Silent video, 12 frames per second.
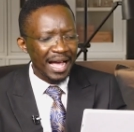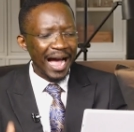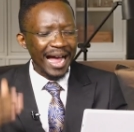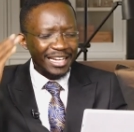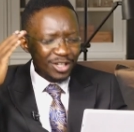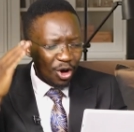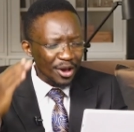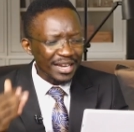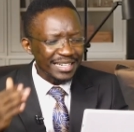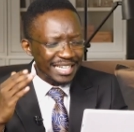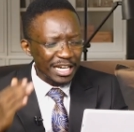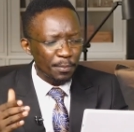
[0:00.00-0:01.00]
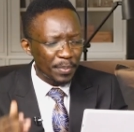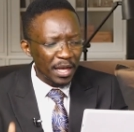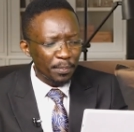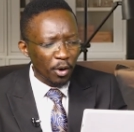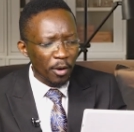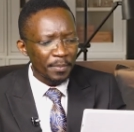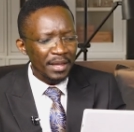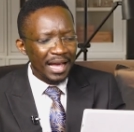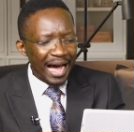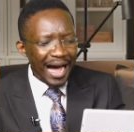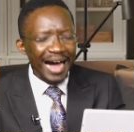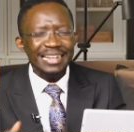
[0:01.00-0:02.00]
Anointed people
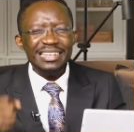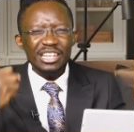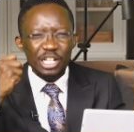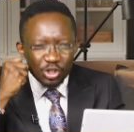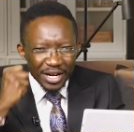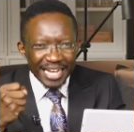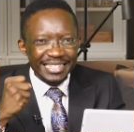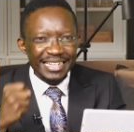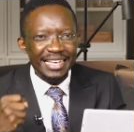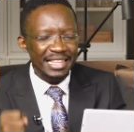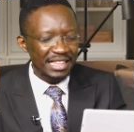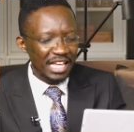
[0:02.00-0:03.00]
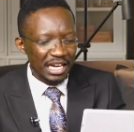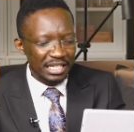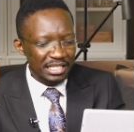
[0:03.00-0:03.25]
are great in their,